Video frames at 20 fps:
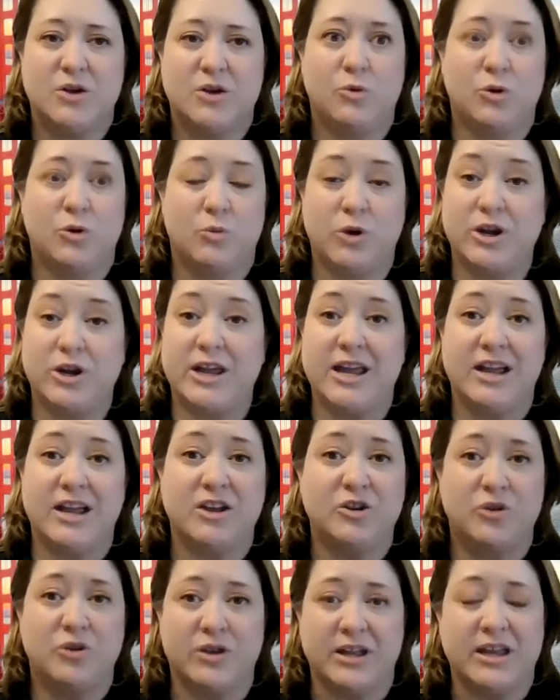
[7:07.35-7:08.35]
were working
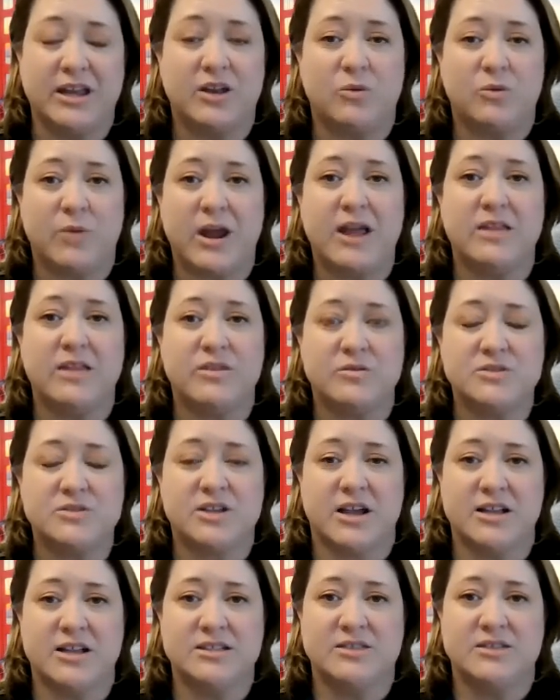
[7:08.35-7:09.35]
and couldn't get away, those
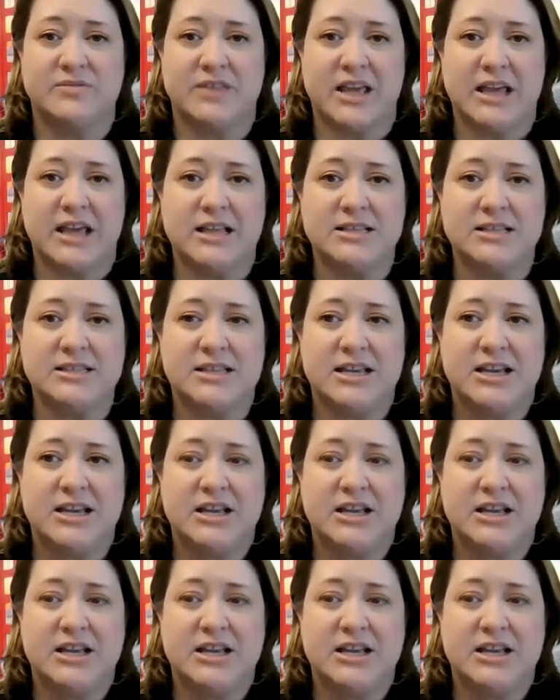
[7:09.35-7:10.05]
kinds of things,